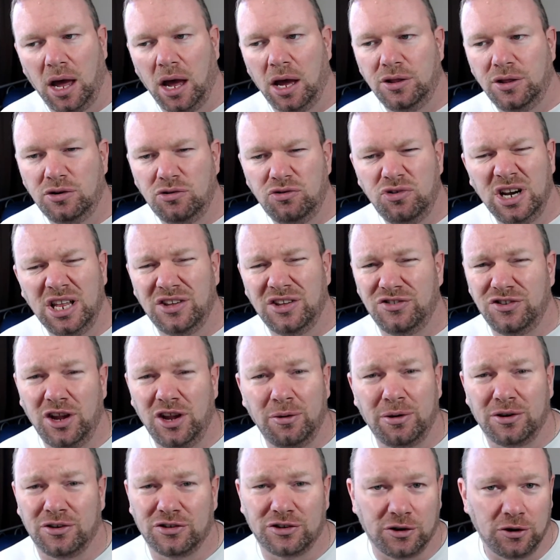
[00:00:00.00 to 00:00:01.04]
And there really is
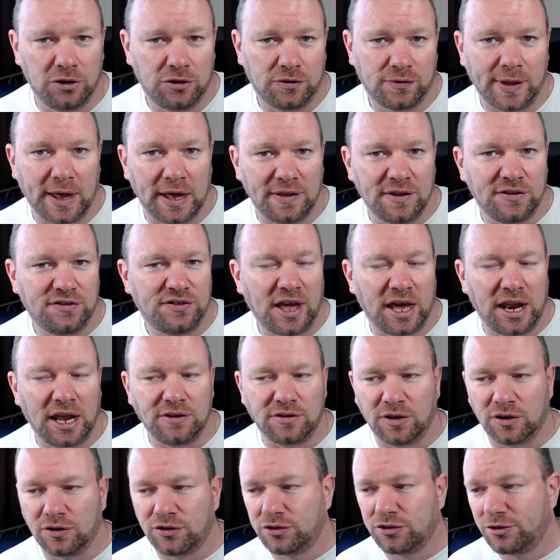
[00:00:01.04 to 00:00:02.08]
no excuse for that in this day and age.
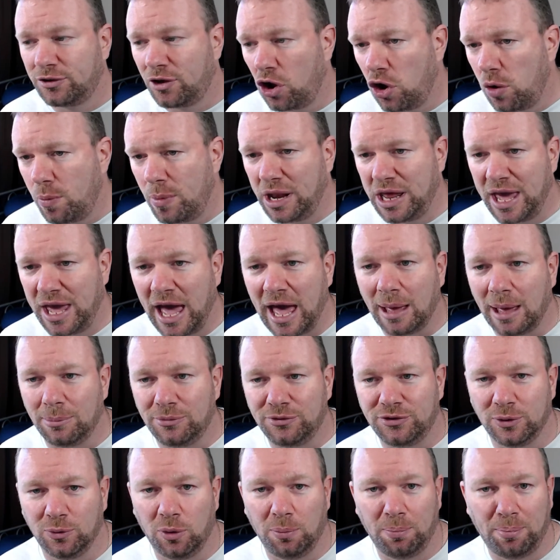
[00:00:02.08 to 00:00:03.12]
There's so many
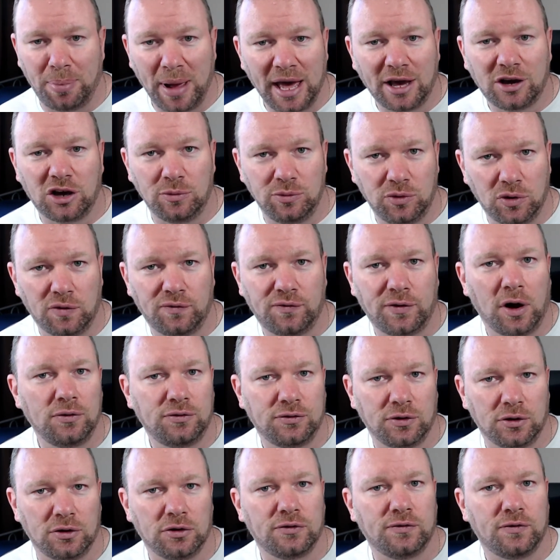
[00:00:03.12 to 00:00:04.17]
apps that will back up your
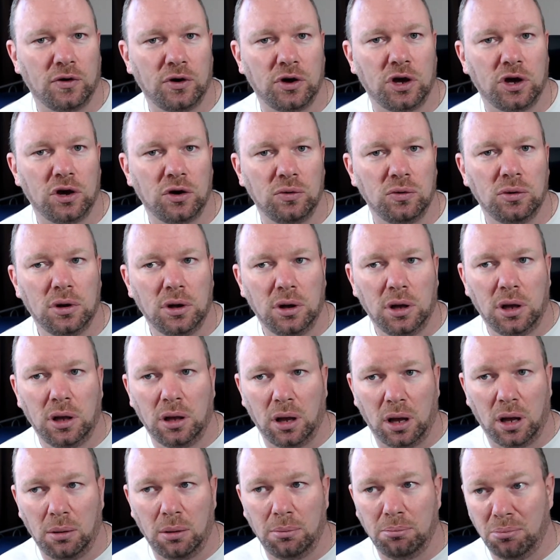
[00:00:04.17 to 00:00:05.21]
photos for you,
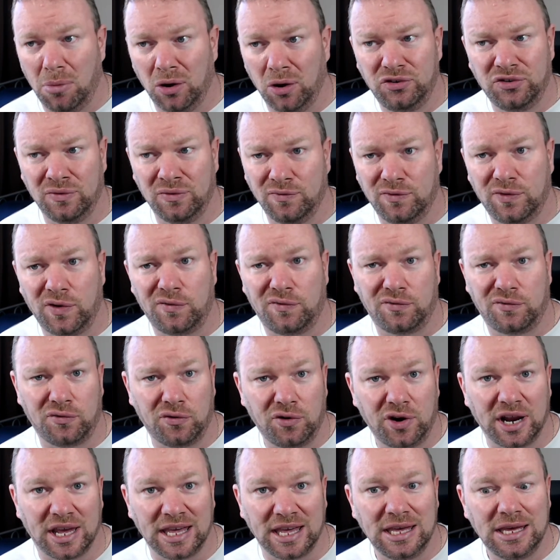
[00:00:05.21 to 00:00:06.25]
most of them for
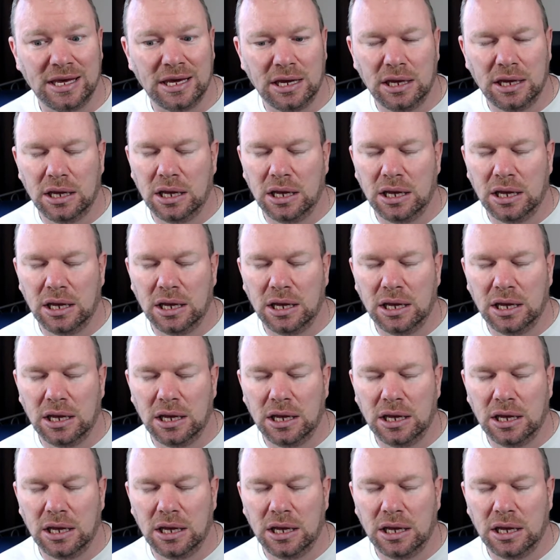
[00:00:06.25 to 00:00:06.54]
free.